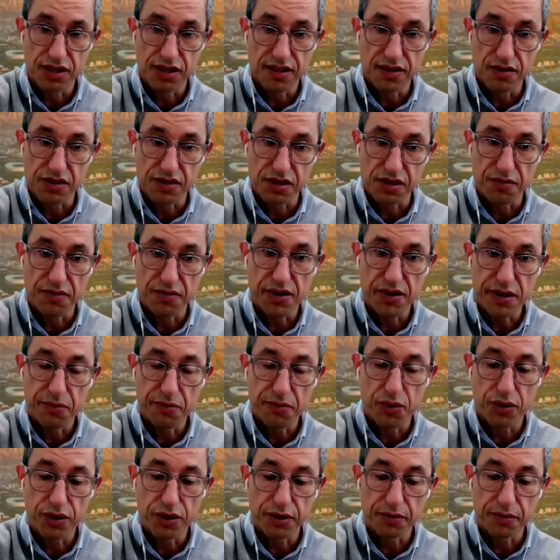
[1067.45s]
There's a very
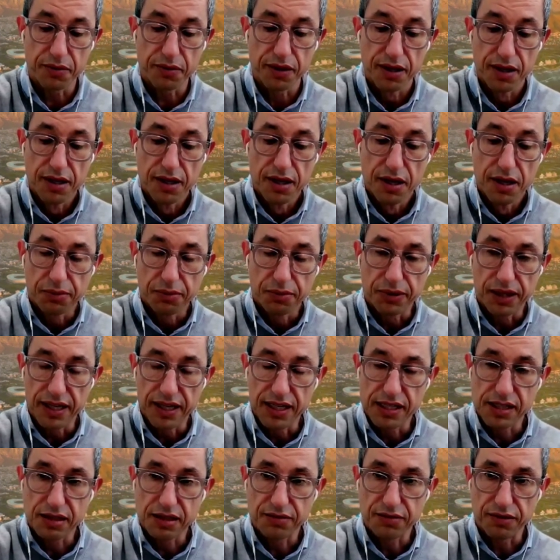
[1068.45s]
important place